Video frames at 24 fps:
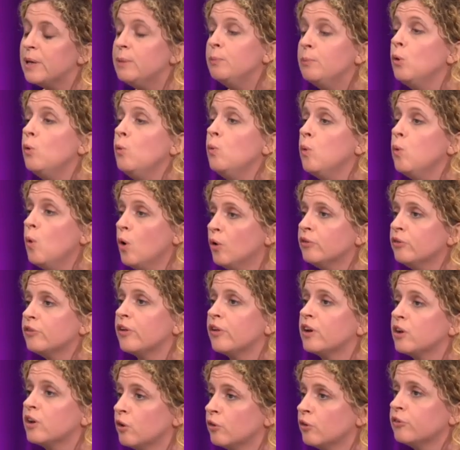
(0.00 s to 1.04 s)
People want
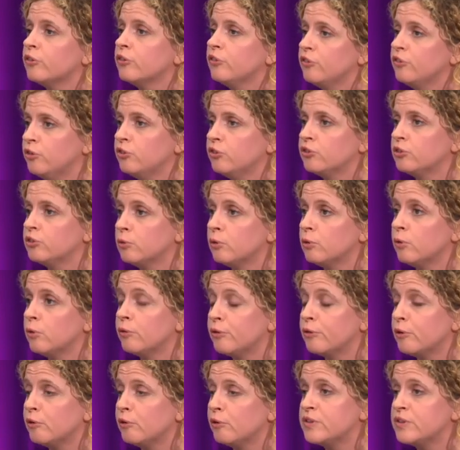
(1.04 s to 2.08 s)
a constitutional
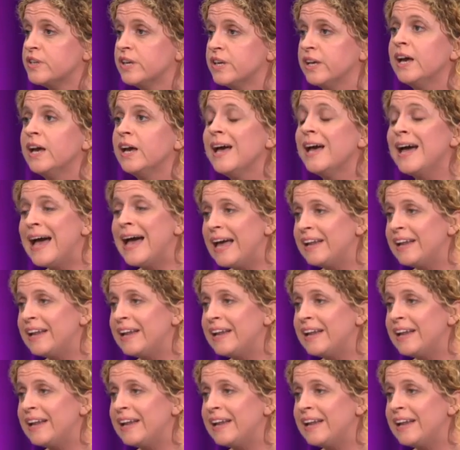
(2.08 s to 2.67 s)
authority,